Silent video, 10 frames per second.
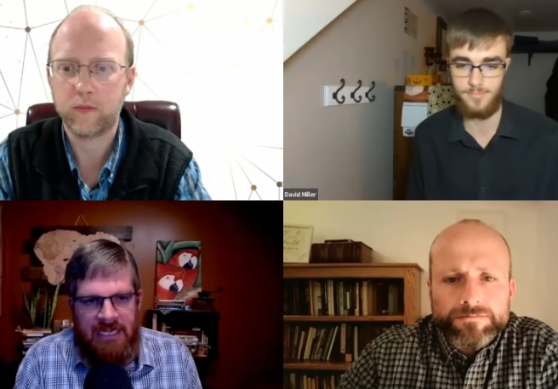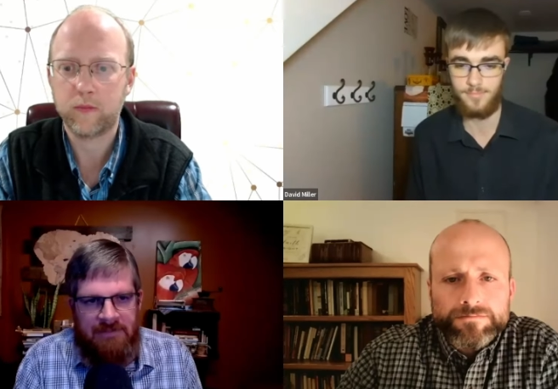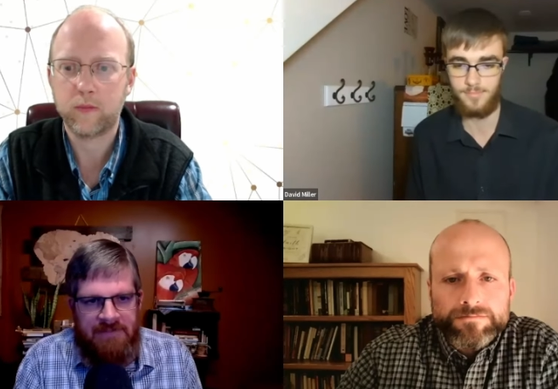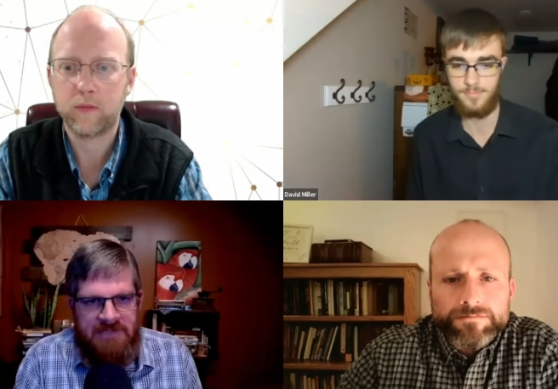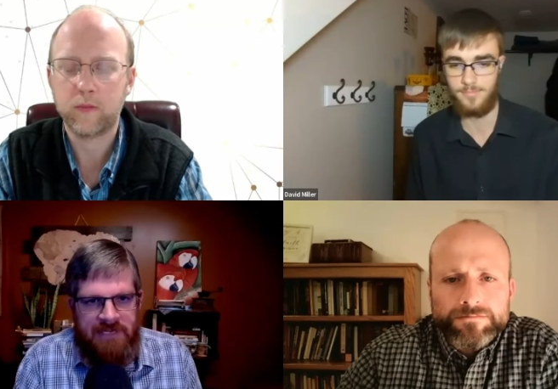
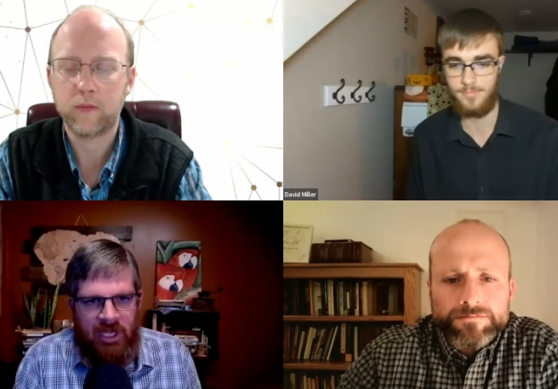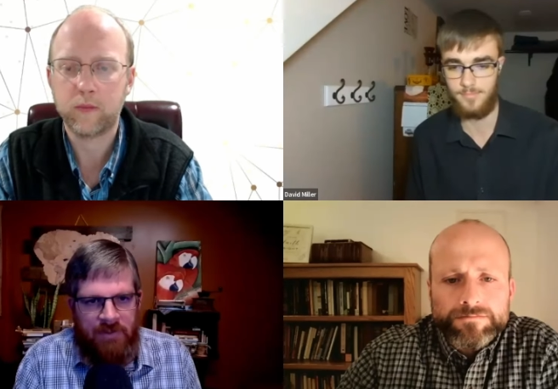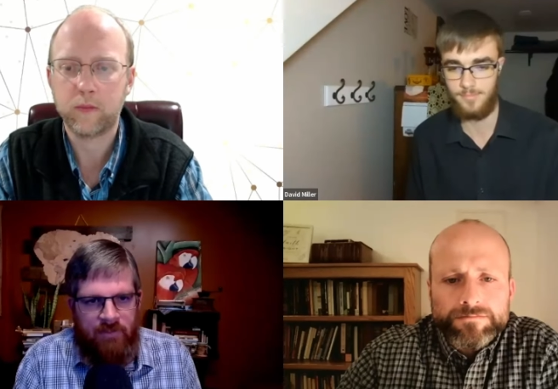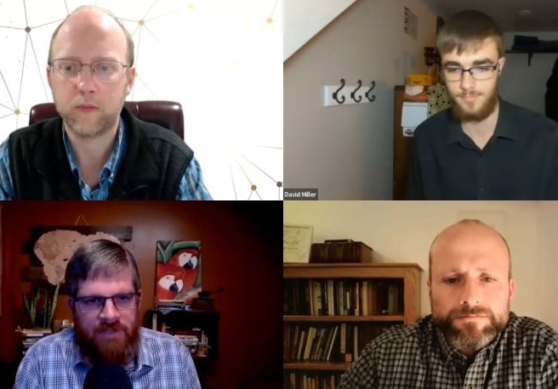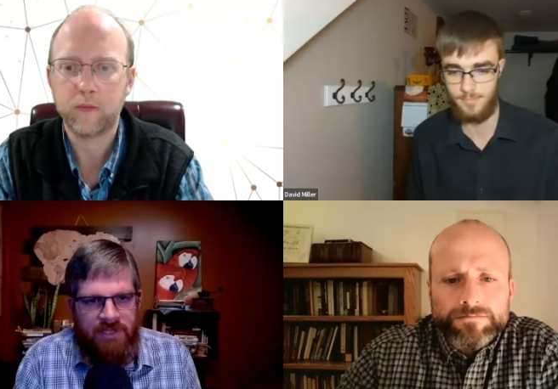Speaker 1: Um, he's been
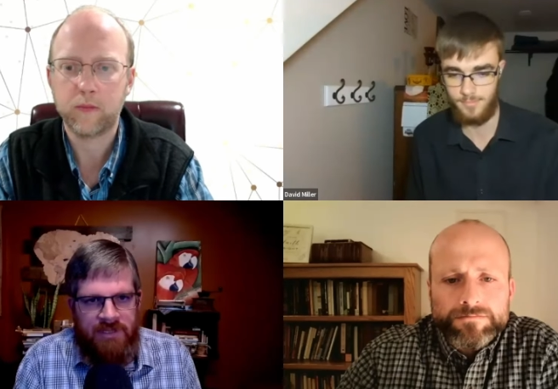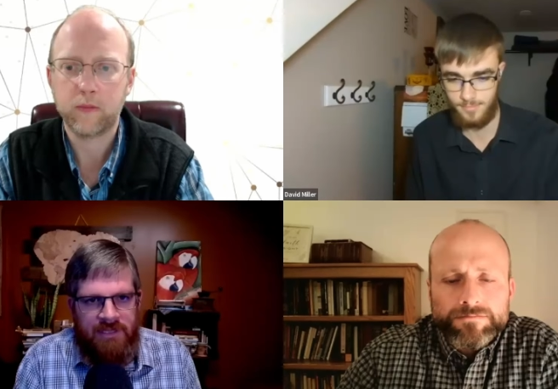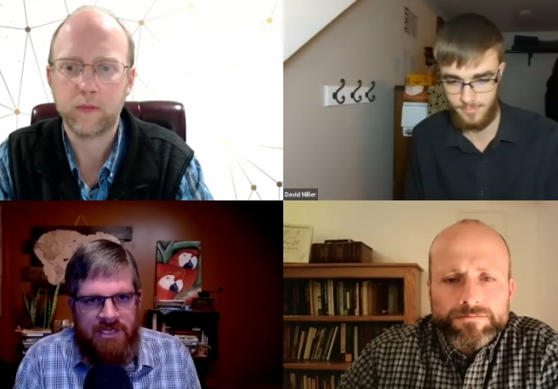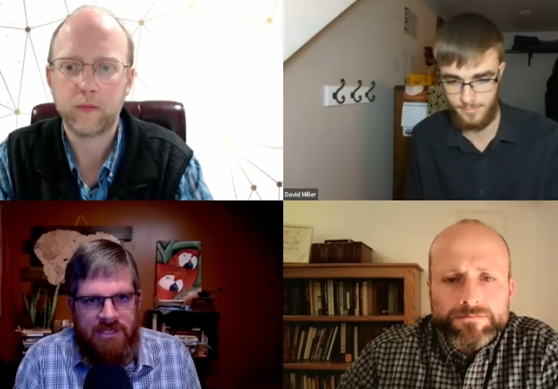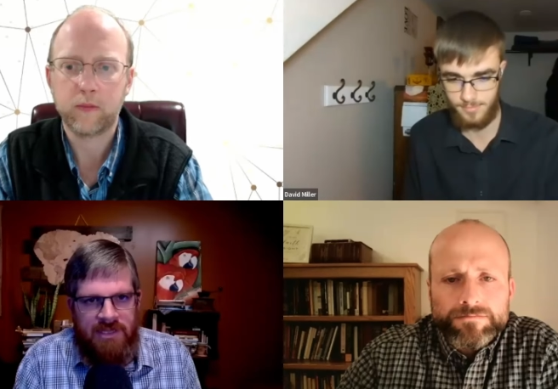helping with
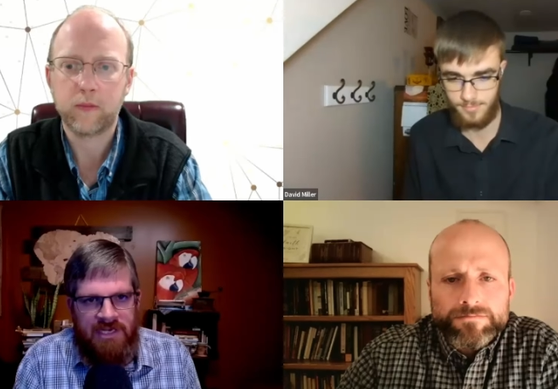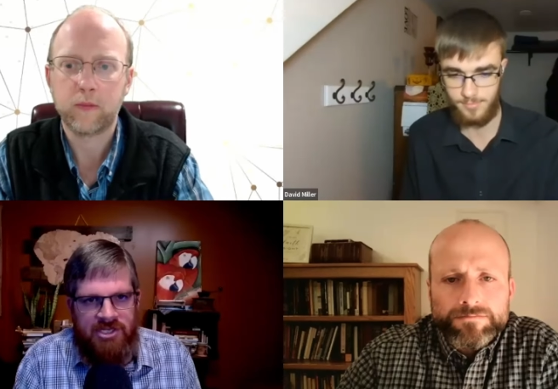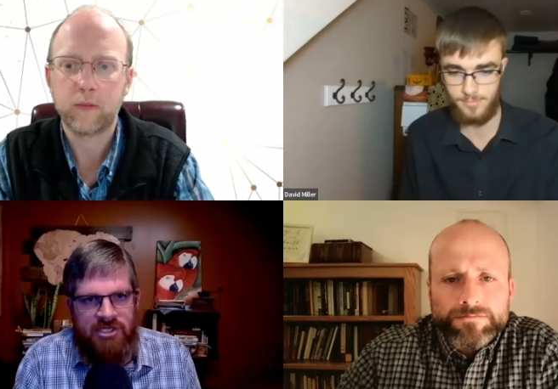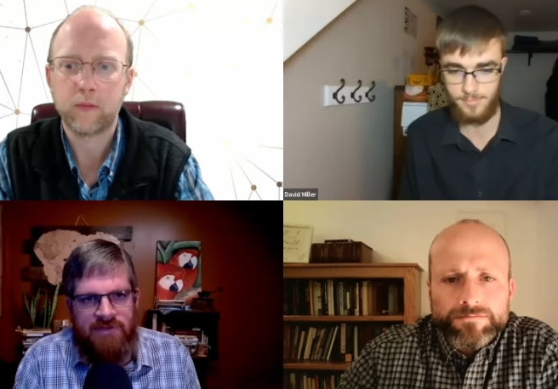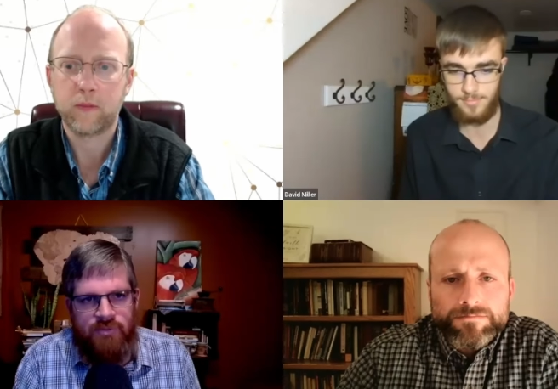it, the
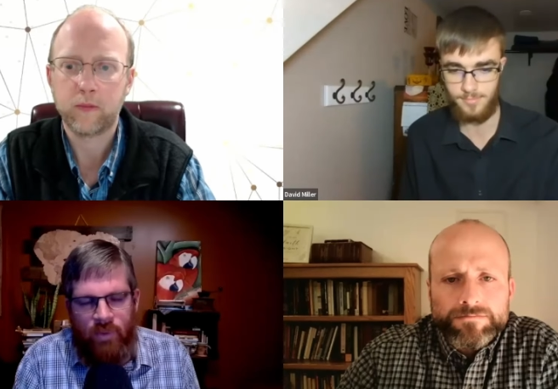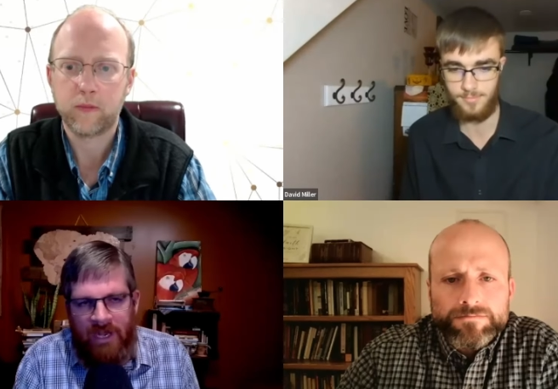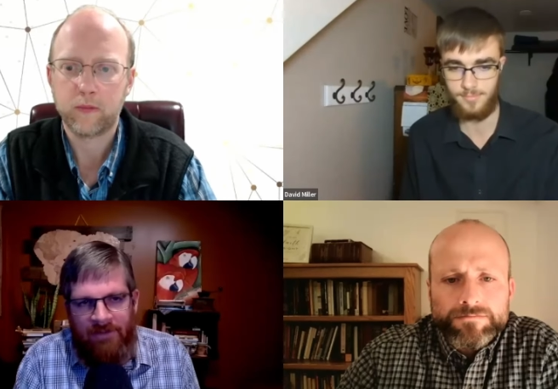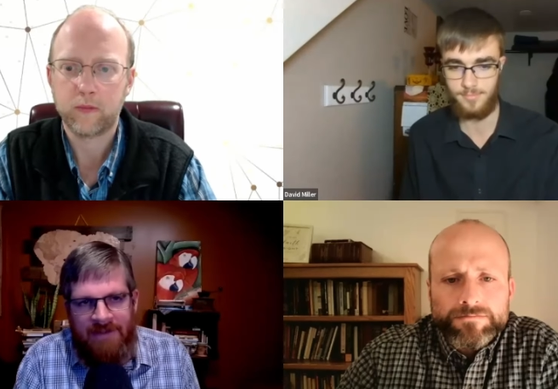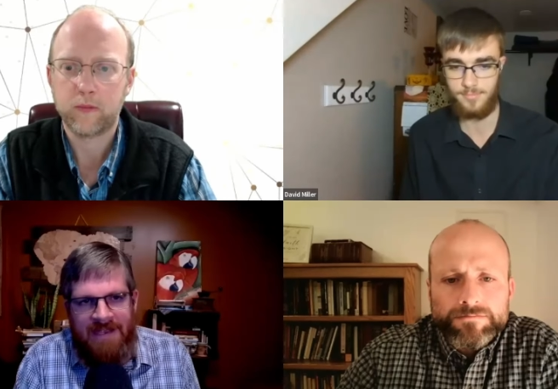initiative as
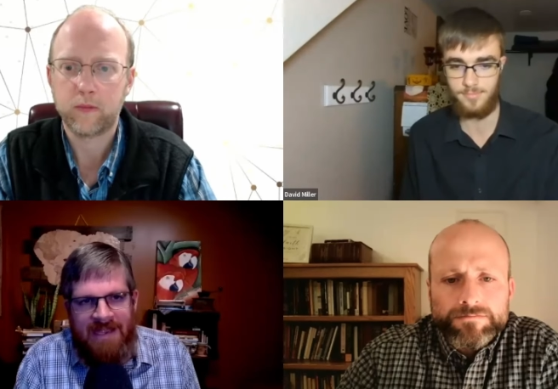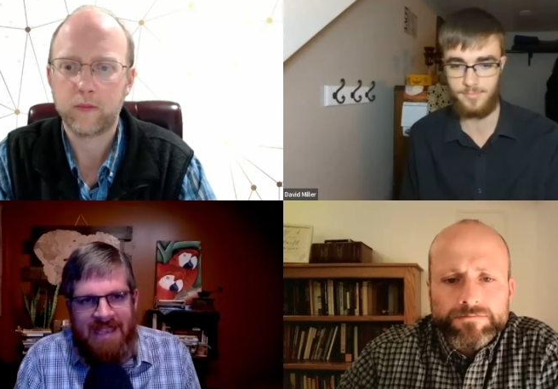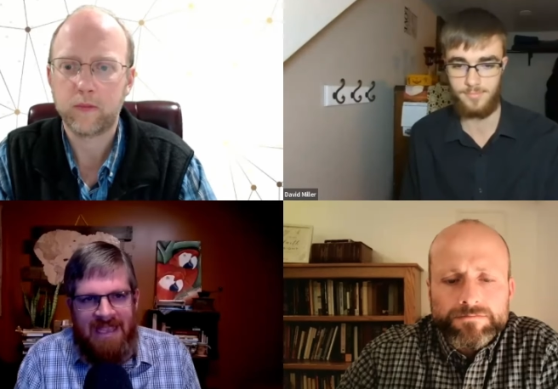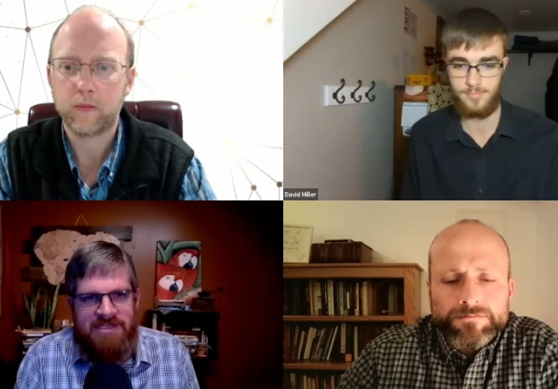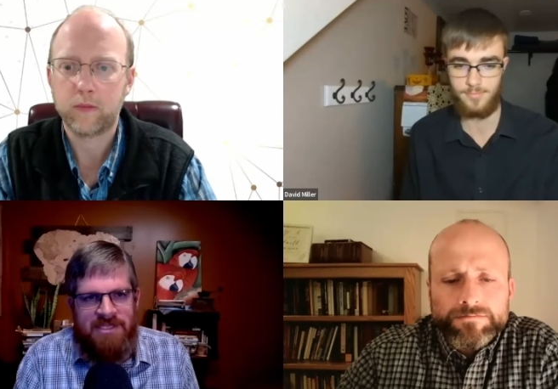well.
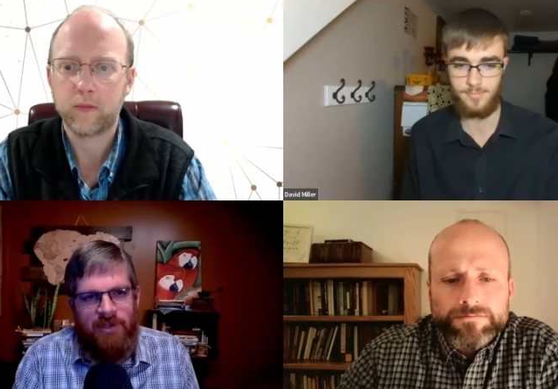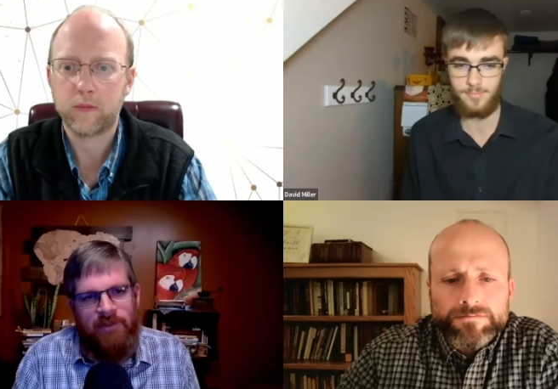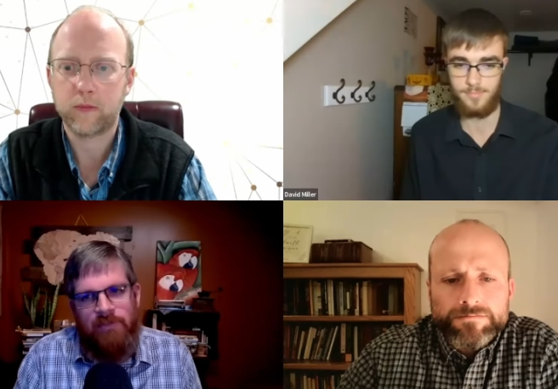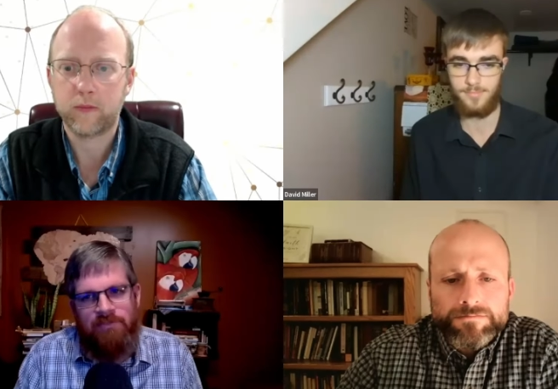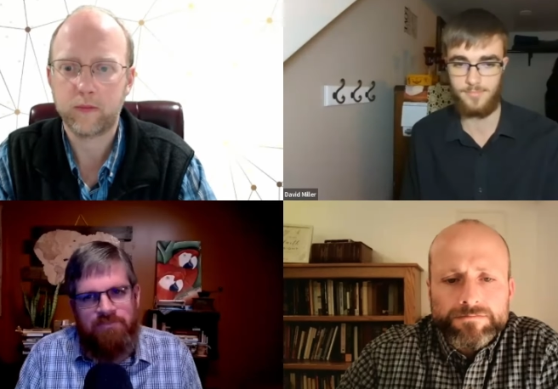And
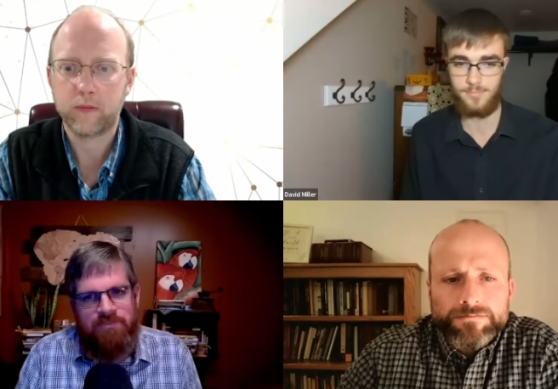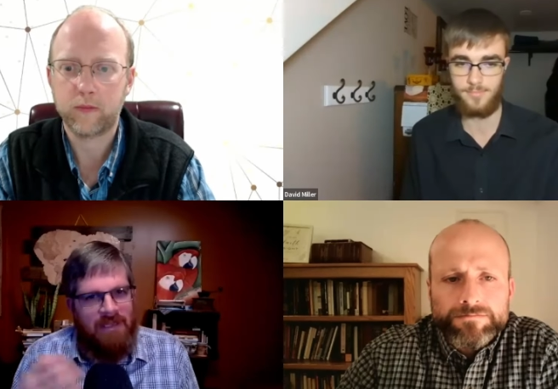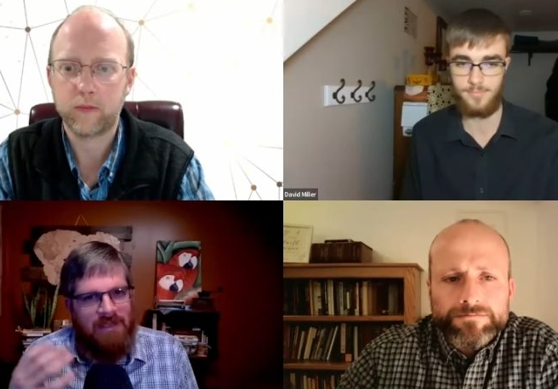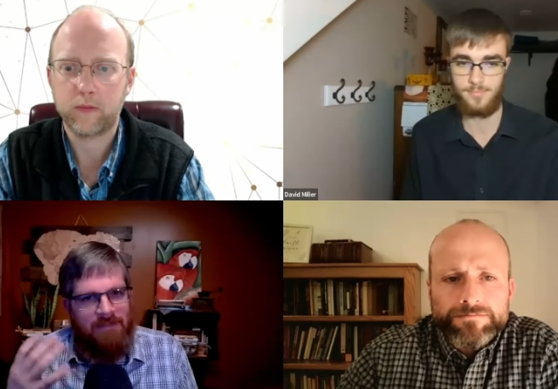so,